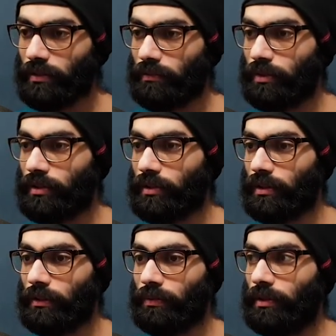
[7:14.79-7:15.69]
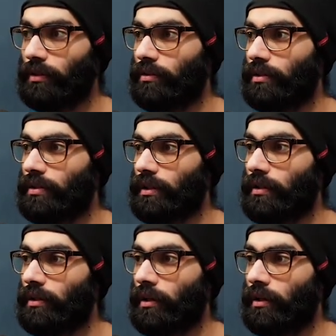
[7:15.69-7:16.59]
I'm just going to keep it here on the side.
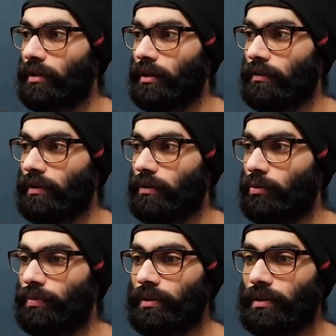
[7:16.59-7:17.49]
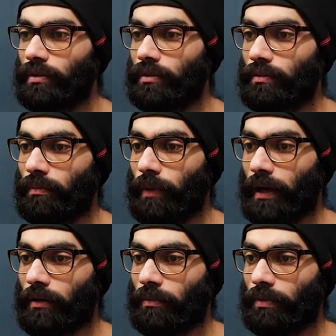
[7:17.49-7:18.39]
And I'm going to open the
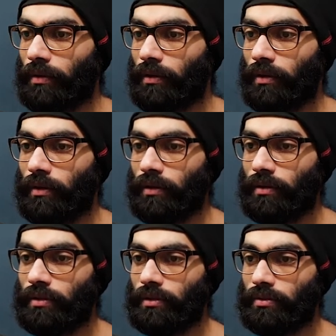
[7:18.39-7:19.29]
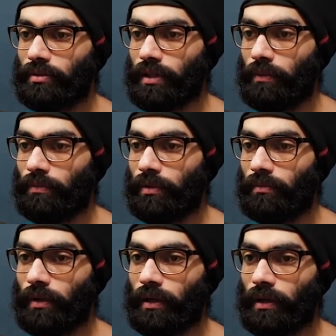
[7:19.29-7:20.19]
backup just to sample
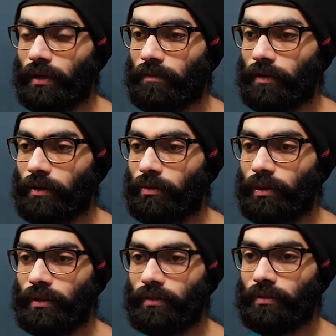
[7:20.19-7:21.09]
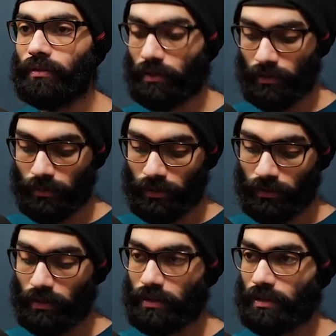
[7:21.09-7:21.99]
my, if I go in here, come in
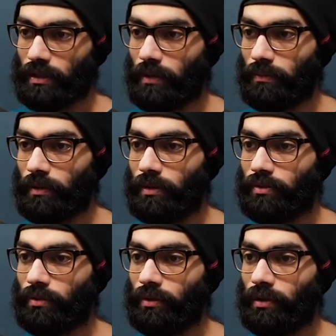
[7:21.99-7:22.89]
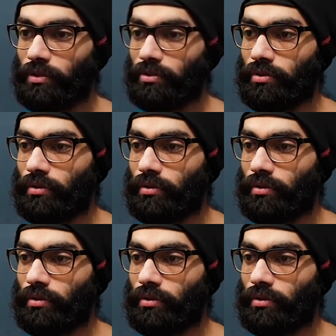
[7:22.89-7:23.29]
here and sample this orange.